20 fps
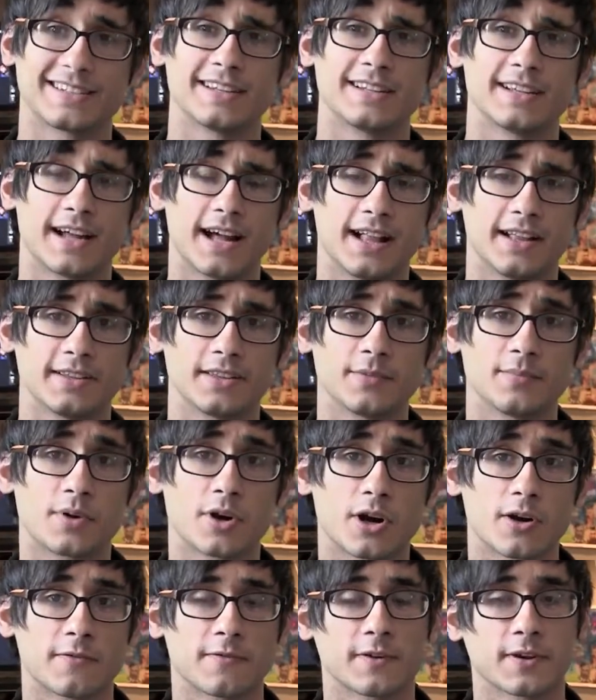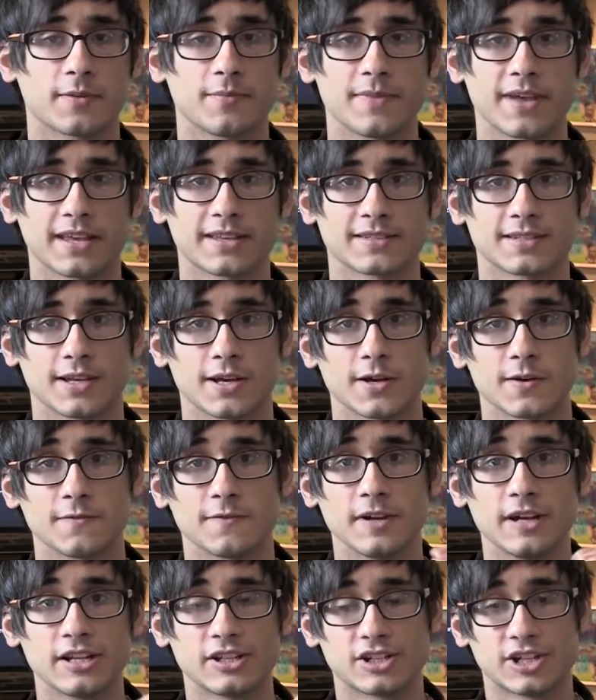to dial in the perfect mix
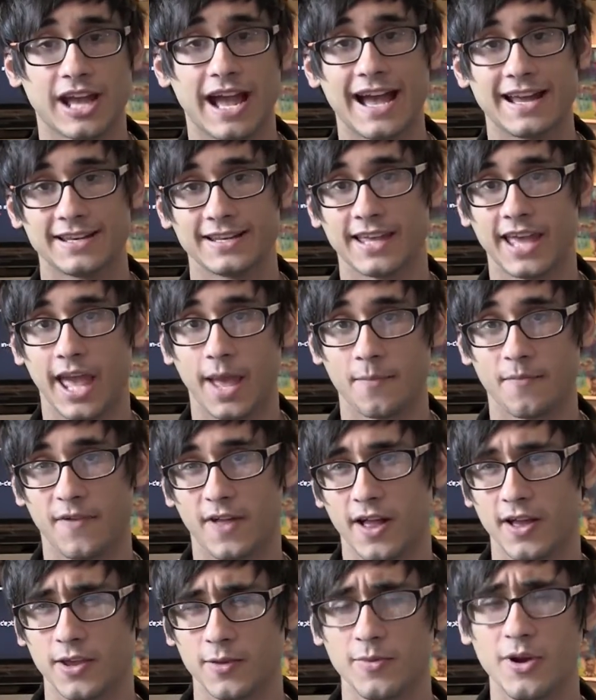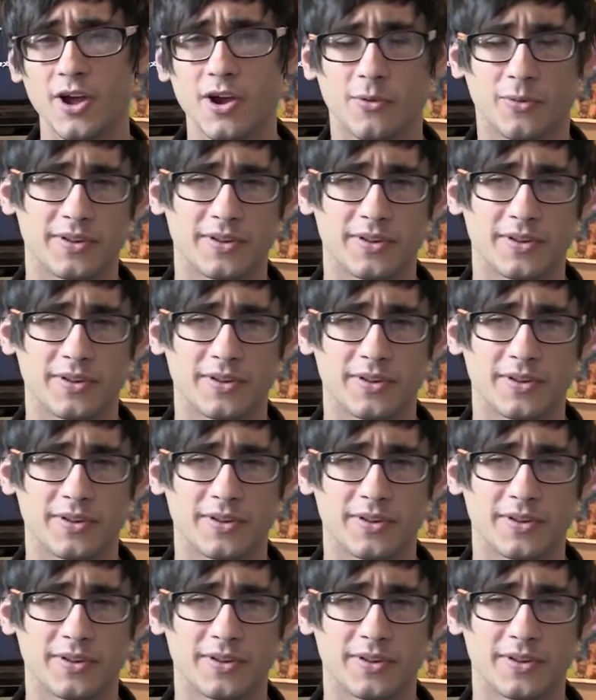of chat and game volume.